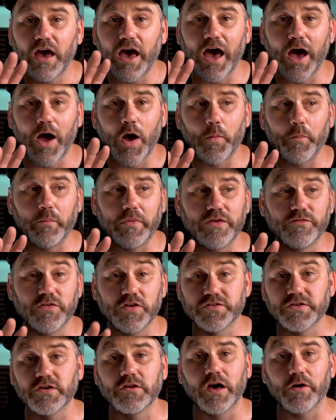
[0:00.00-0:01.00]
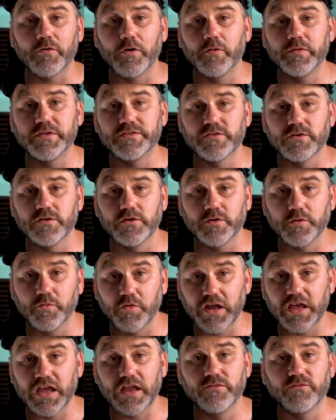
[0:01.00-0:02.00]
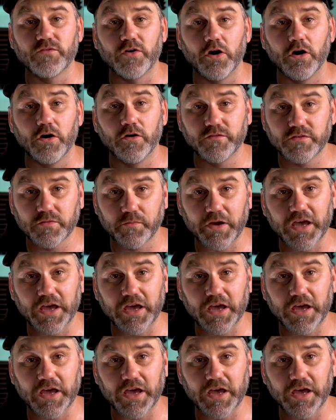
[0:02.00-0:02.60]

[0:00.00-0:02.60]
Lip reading: If you do like what we do and you want to get involved,